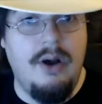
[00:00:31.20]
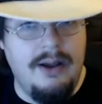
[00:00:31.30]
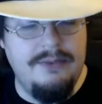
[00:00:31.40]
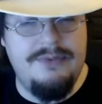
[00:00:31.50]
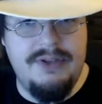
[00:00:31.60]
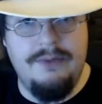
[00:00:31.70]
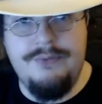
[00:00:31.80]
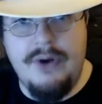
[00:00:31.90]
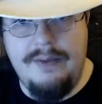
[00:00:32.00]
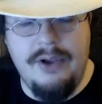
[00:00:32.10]
of
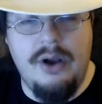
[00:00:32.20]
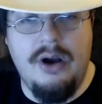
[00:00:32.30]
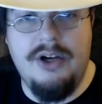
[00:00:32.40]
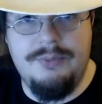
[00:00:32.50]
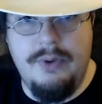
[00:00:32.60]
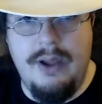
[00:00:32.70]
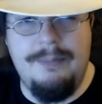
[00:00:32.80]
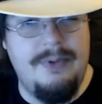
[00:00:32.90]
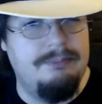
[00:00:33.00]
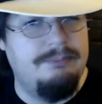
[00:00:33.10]
self-driving cars
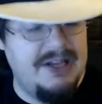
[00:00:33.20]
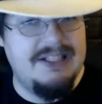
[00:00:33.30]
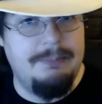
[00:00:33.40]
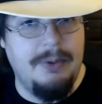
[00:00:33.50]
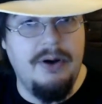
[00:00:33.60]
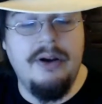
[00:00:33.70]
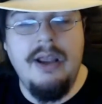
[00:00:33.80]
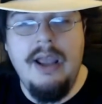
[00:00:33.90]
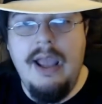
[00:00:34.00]
up in Pittsburgh,